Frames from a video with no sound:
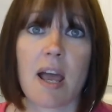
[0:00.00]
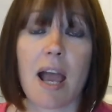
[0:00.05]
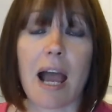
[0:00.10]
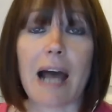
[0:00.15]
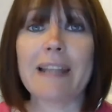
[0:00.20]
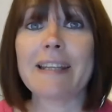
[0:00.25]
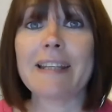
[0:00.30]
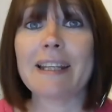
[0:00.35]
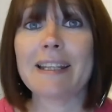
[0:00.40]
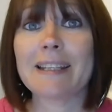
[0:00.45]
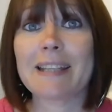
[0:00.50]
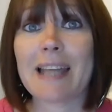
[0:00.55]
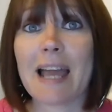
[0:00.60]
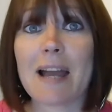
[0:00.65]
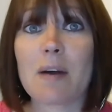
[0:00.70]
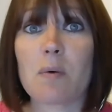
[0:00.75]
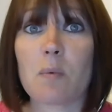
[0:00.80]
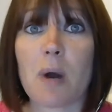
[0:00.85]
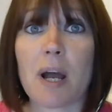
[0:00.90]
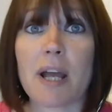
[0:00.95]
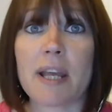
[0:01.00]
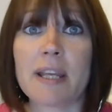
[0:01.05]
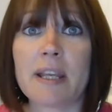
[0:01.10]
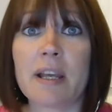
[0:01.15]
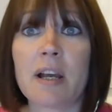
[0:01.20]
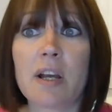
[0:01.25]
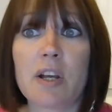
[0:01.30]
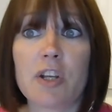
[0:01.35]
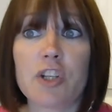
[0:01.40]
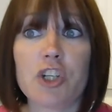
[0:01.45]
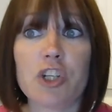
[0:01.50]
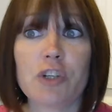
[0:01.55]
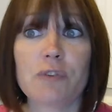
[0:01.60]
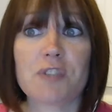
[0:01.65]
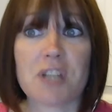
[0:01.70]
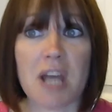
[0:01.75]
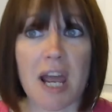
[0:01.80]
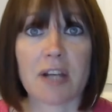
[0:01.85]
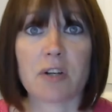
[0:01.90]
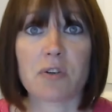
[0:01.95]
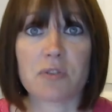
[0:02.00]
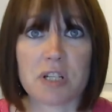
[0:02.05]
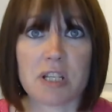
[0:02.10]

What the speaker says: And then that way you've tackled